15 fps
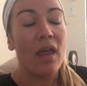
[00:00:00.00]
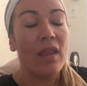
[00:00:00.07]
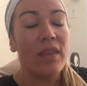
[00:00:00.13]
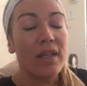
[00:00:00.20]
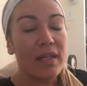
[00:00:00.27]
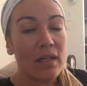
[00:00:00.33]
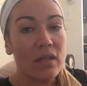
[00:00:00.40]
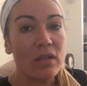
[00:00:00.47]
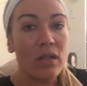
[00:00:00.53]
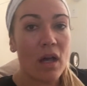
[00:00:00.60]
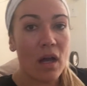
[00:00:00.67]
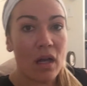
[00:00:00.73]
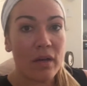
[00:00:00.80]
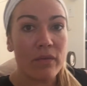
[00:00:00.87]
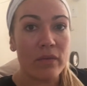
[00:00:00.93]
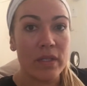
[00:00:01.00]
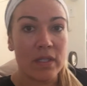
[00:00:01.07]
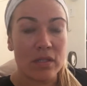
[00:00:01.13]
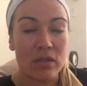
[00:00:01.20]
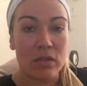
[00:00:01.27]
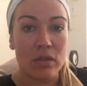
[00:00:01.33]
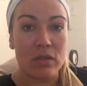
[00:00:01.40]
they did a lot of
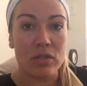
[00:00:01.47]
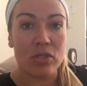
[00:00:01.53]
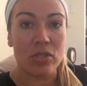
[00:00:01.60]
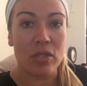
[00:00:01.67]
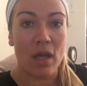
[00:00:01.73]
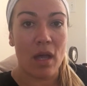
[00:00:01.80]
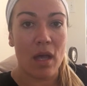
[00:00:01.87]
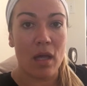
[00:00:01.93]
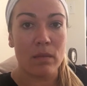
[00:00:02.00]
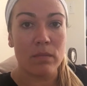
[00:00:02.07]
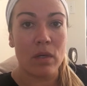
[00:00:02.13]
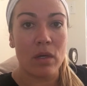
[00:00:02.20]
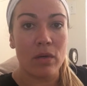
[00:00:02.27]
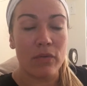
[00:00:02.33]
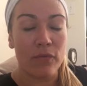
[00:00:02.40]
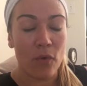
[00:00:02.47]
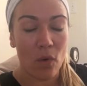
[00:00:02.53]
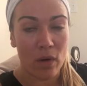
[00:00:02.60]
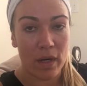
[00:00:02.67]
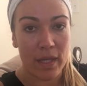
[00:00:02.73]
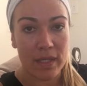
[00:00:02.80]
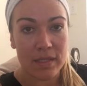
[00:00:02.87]
research
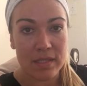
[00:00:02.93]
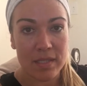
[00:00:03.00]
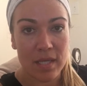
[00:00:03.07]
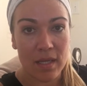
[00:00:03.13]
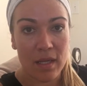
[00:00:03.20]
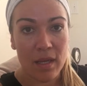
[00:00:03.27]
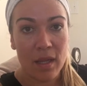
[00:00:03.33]
for it.